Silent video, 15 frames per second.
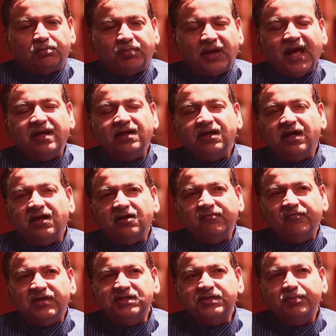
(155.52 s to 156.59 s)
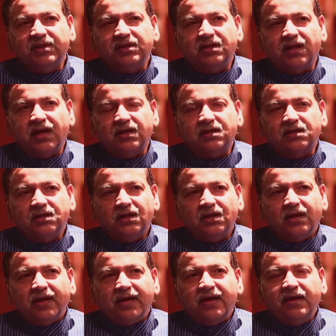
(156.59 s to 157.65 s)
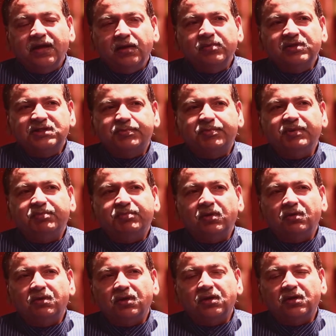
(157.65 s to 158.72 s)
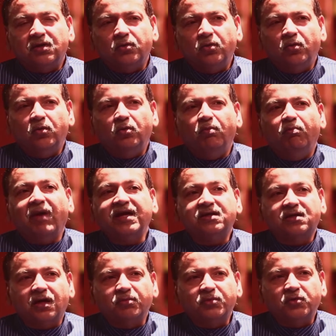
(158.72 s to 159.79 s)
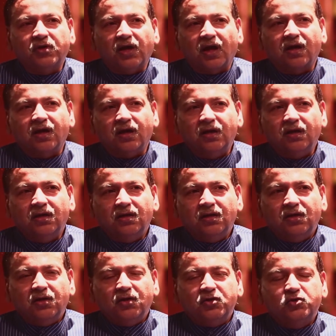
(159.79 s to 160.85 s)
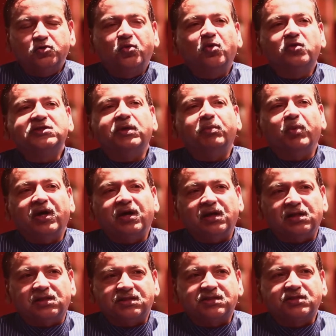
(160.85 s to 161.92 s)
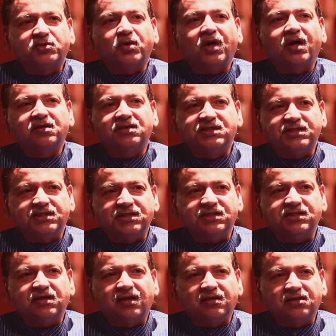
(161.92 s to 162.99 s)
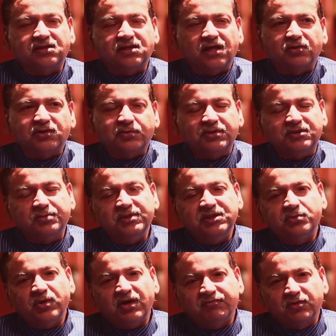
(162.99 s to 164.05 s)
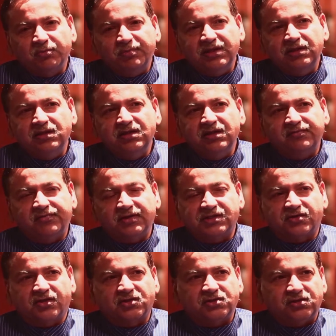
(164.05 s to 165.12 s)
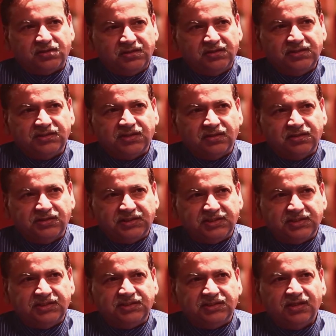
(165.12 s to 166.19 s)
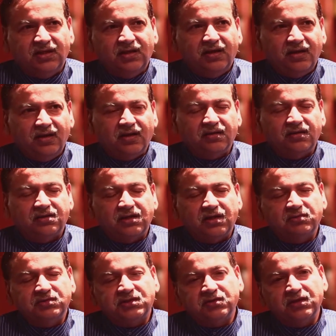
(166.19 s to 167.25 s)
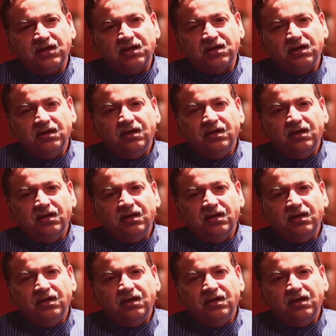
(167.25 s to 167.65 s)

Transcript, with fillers: planning and investment that enables people who might come to Dhaka to go somewhere else, to other cities and other towns, which means we have to build the infrastructure in these other cities and other towns so that